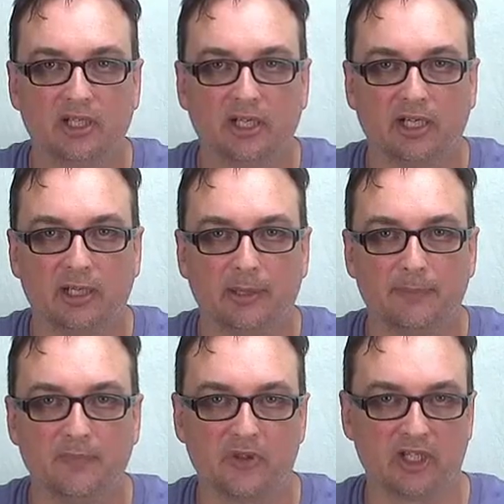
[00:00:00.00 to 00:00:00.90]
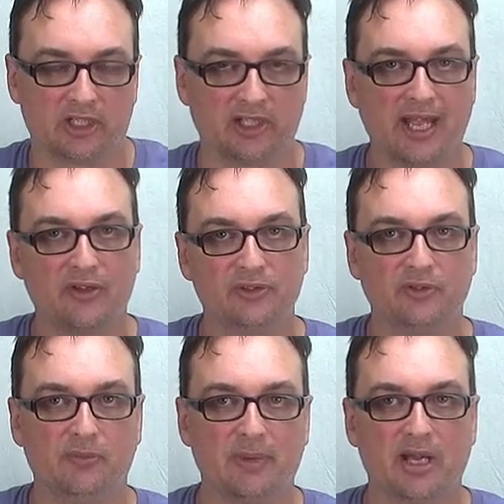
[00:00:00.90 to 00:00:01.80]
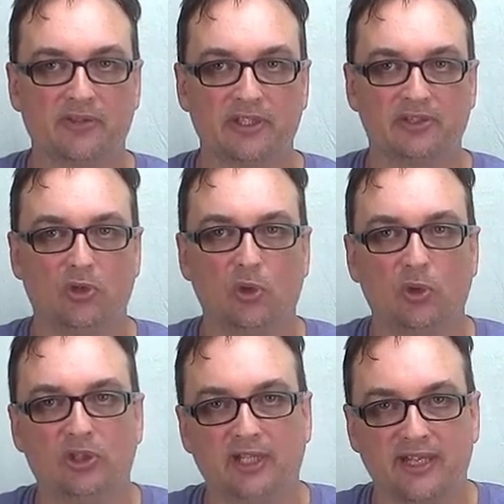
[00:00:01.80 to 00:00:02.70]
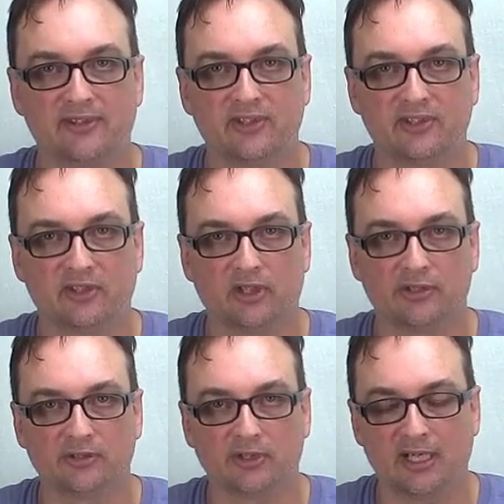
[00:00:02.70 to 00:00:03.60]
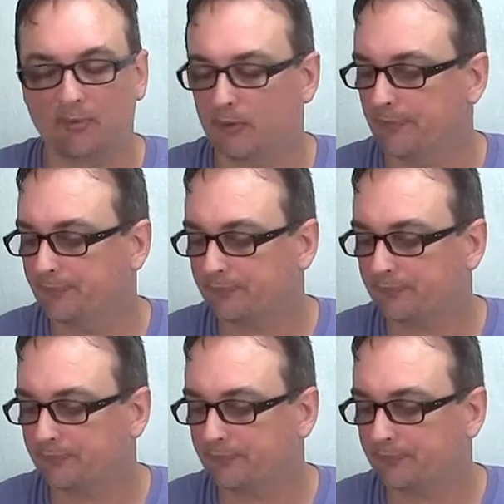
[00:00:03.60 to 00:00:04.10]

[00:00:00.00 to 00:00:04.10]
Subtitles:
that allows you to mount these old lenses on your camera.